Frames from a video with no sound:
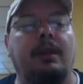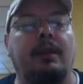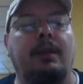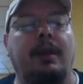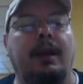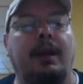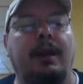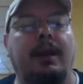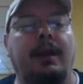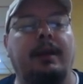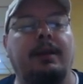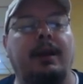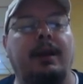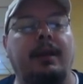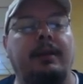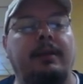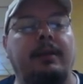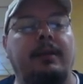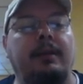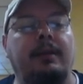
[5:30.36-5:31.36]

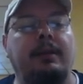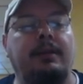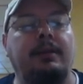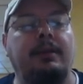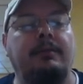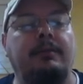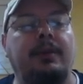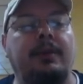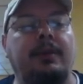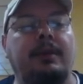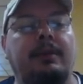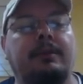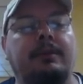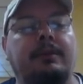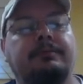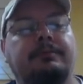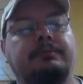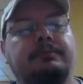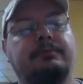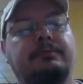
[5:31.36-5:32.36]
Icon theme.
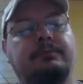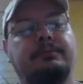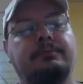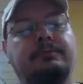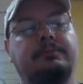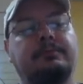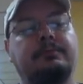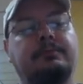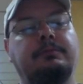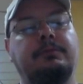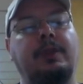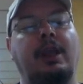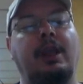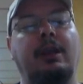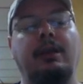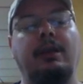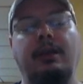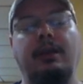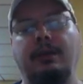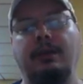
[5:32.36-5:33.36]

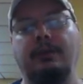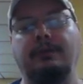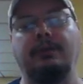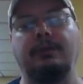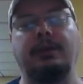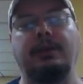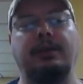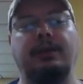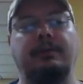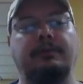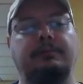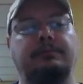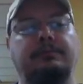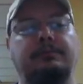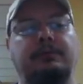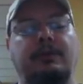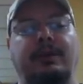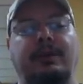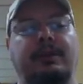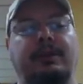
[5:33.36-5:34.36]
You know what?
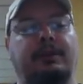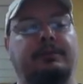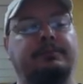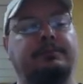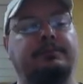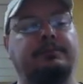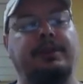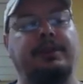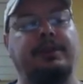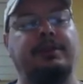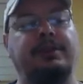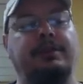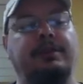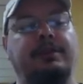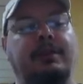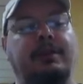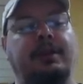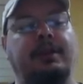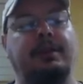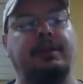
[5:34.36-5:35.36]
Well, it's too
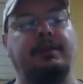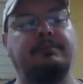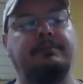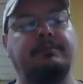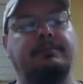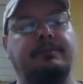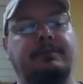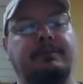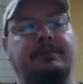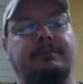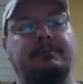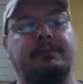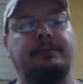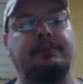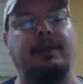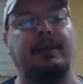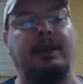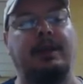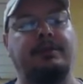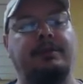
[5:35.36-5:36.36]
late.
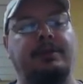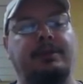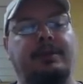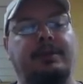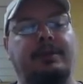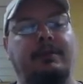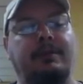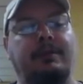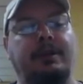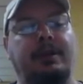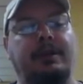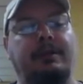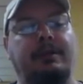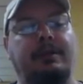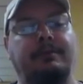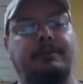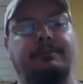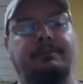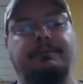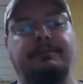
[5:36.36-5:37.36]
I'll just go ahead and
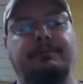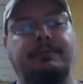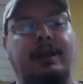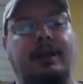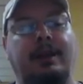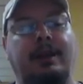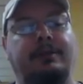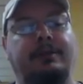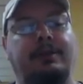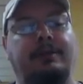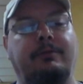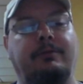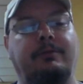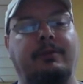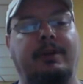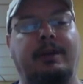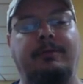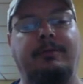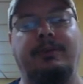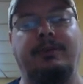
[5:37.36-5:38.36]
I'll do what
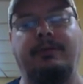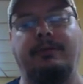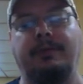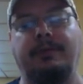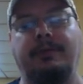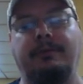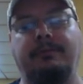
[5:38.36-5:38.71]
I'm doing.